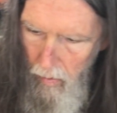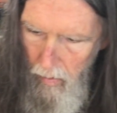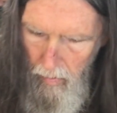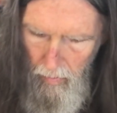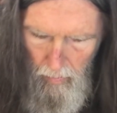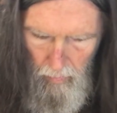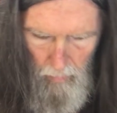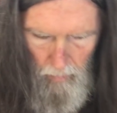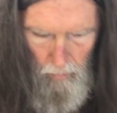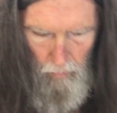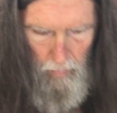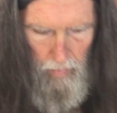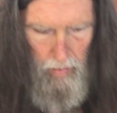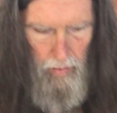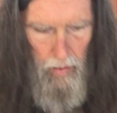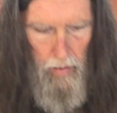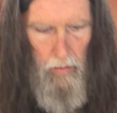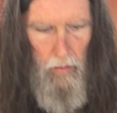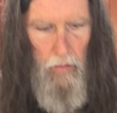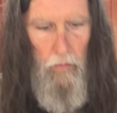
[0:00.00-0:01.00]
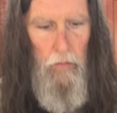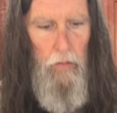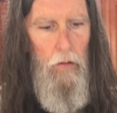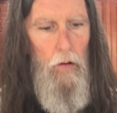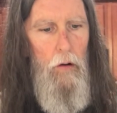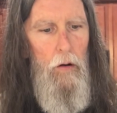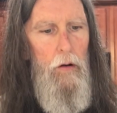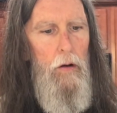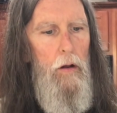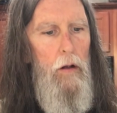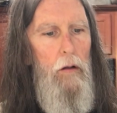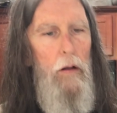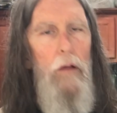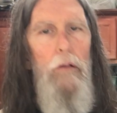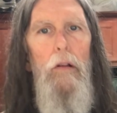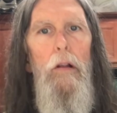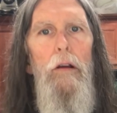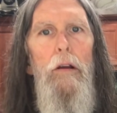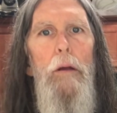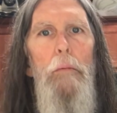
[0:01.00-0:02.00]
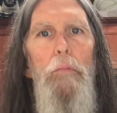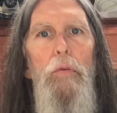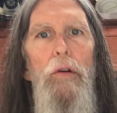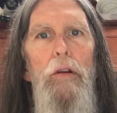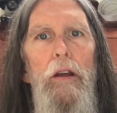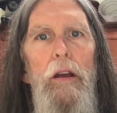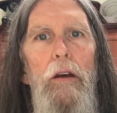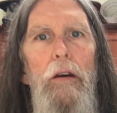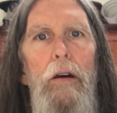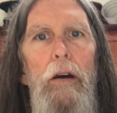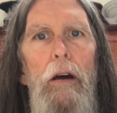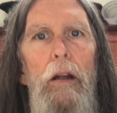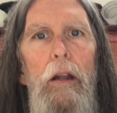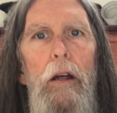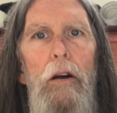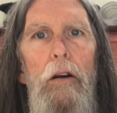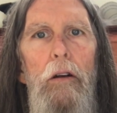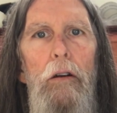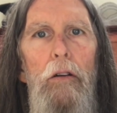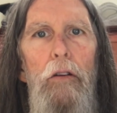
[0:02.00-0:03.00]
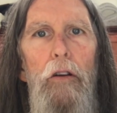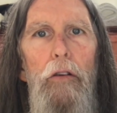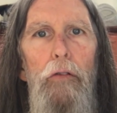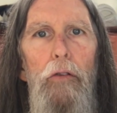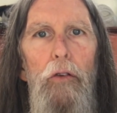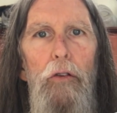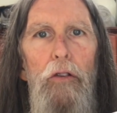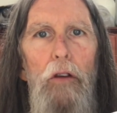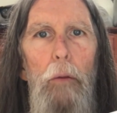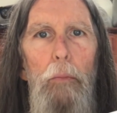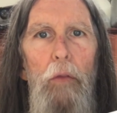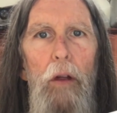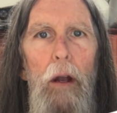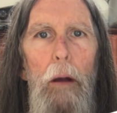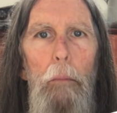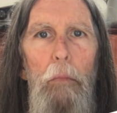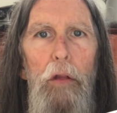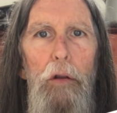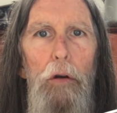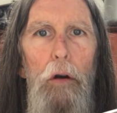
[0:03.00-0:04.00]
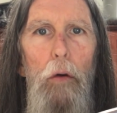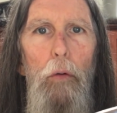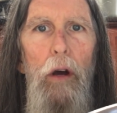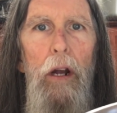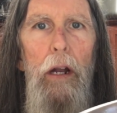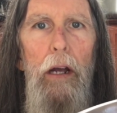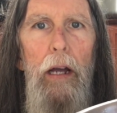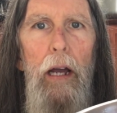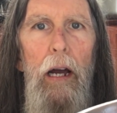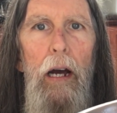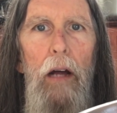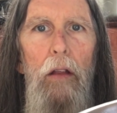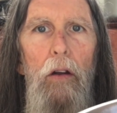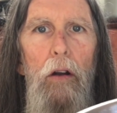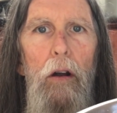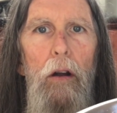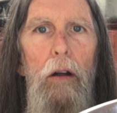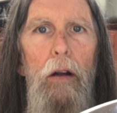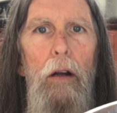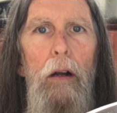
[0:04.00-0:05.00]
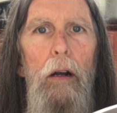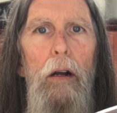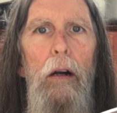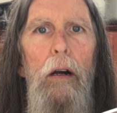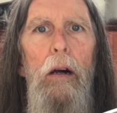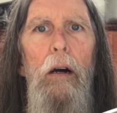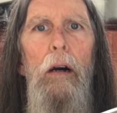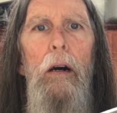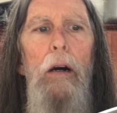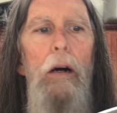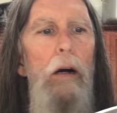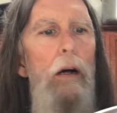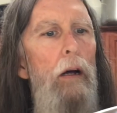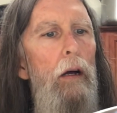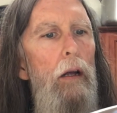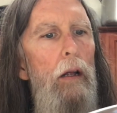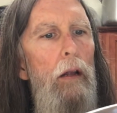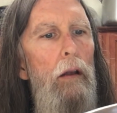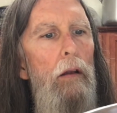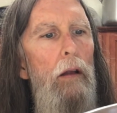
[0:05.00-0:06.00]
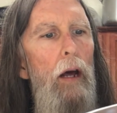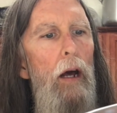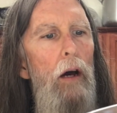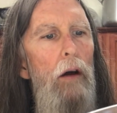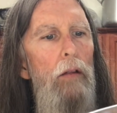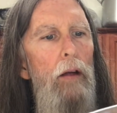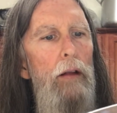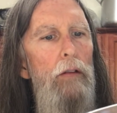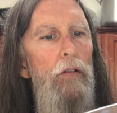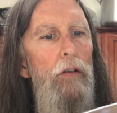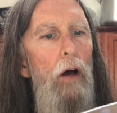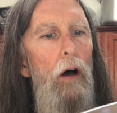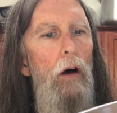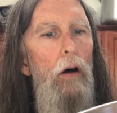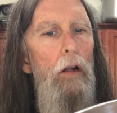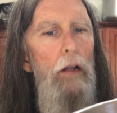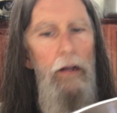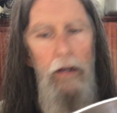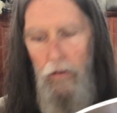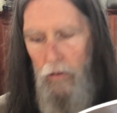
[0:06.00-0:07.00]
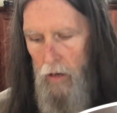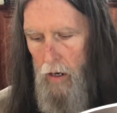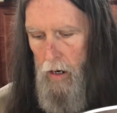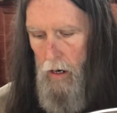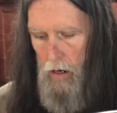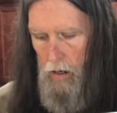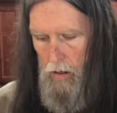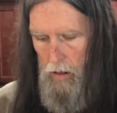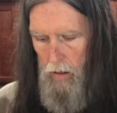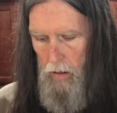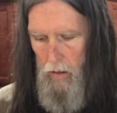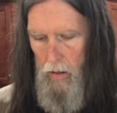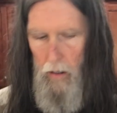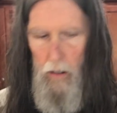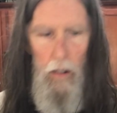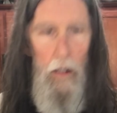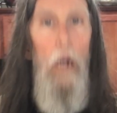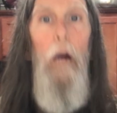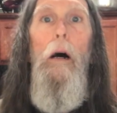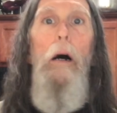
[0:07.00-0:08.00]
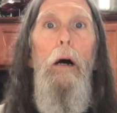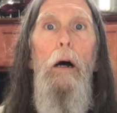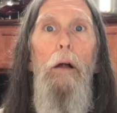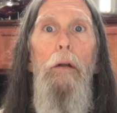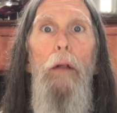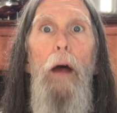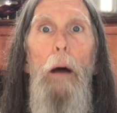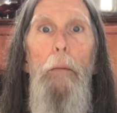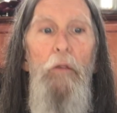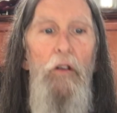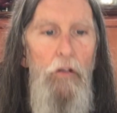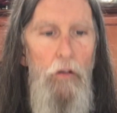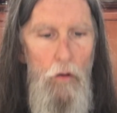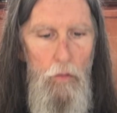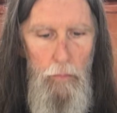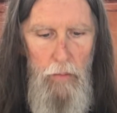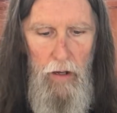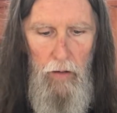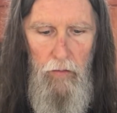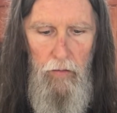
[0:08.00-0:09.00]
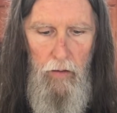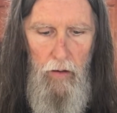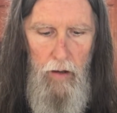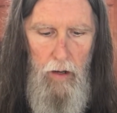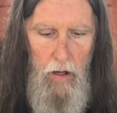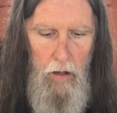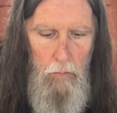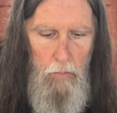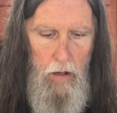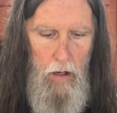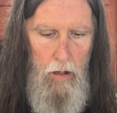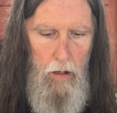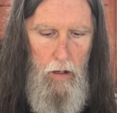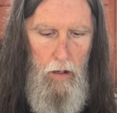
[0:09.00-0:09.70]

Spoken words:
Alright, that's looking pretty good, just for something I'm throwing together. Now that's all in there. Now I'm just going to mix it up.